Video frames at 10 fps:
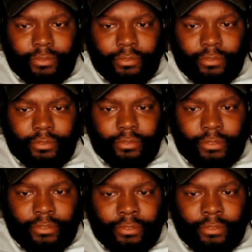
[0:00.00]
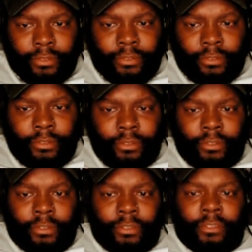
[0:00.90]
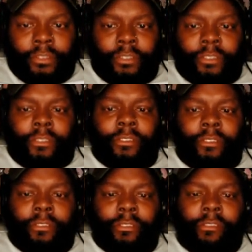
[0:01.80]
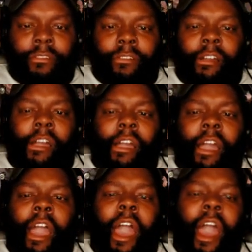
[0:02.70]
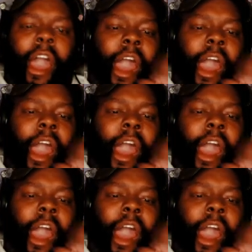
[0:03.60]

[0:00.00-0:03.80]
No words are spoken by the person on screen.